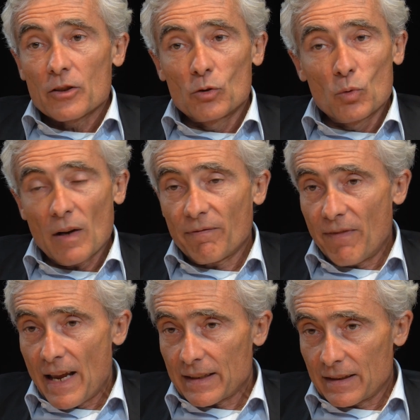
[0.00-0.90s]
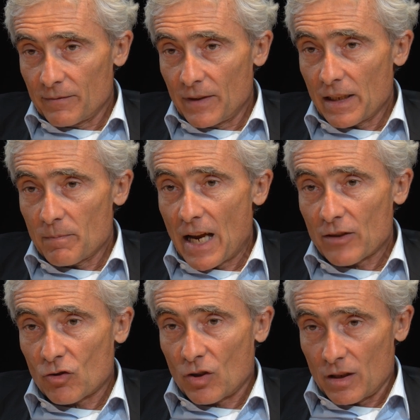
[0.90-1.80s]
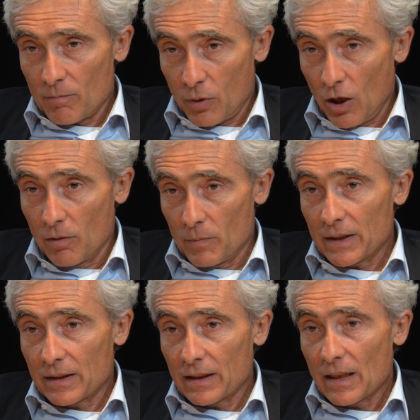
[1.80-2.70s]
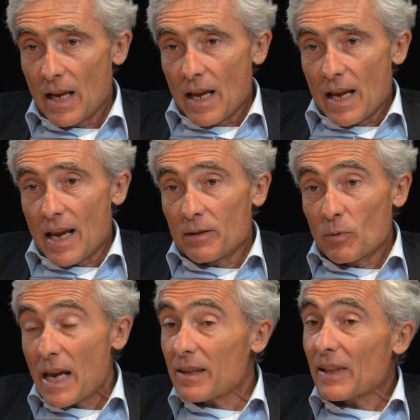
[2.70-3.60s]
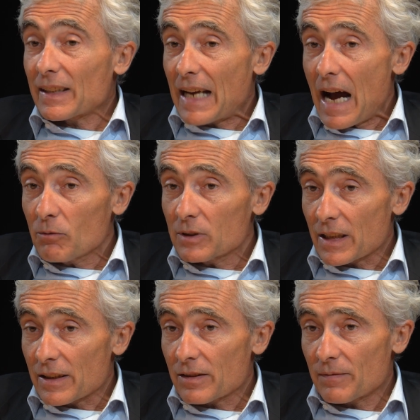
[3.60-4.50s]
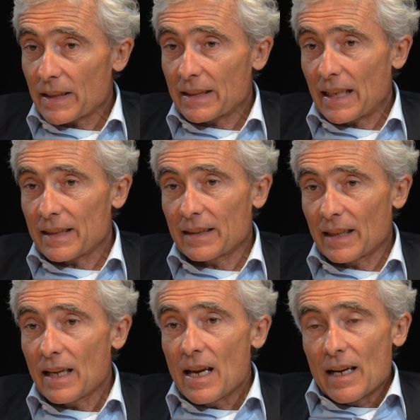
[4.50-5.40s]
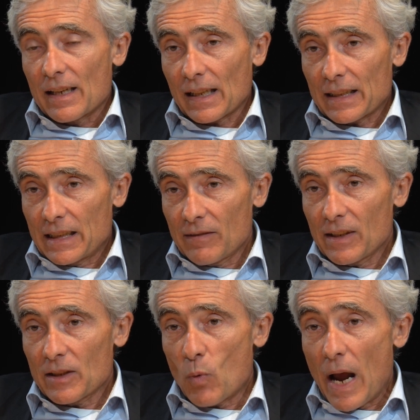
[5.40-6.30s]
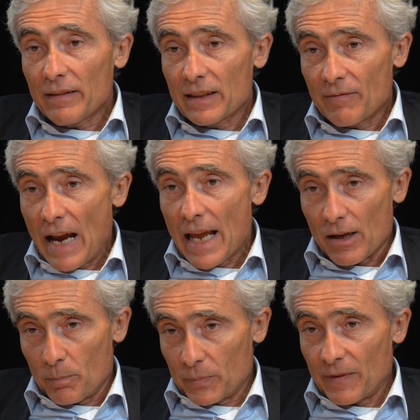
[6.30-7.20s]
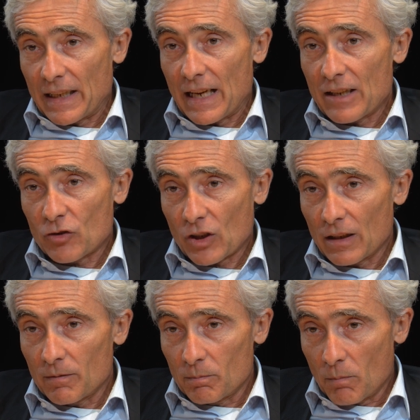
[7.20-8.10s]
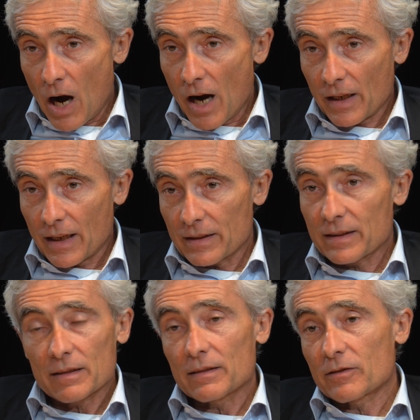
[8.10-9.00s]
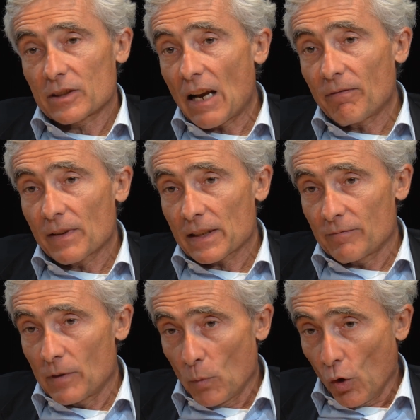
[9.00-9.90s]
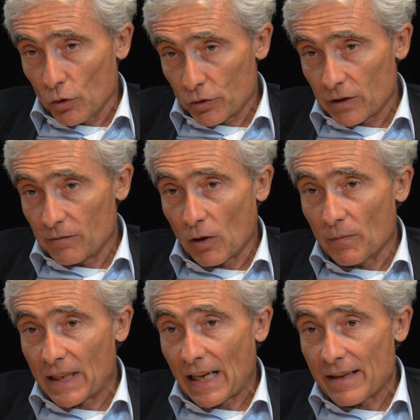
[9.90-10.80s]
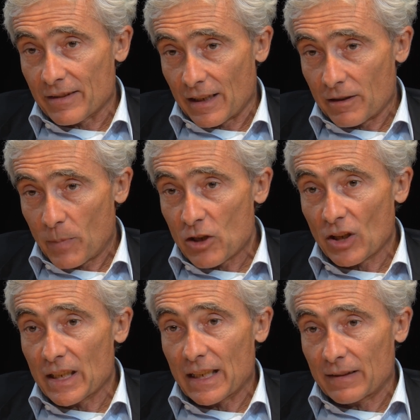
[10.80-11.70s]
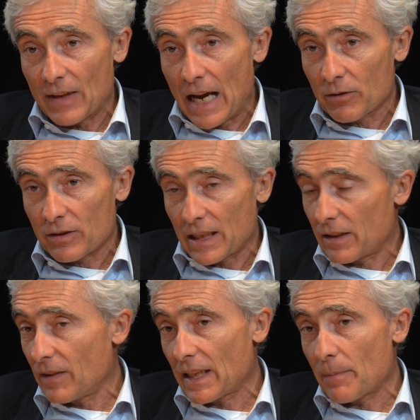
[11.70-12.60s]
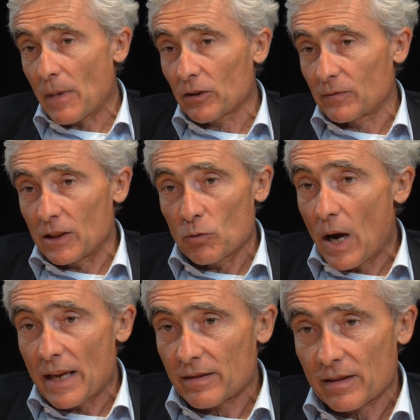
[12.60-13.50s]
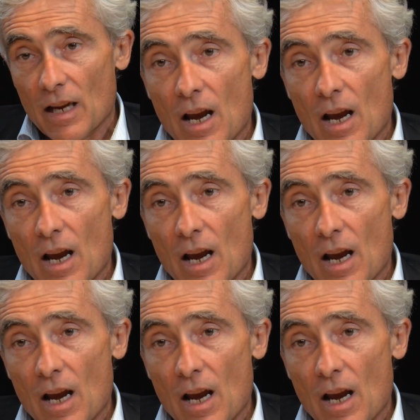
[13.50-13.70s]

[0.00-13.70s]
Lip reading: do affect very much employment. And we had that countries that had relatively well-developed financial markets suffered the most from the crisis, especially at the outset. Think about the US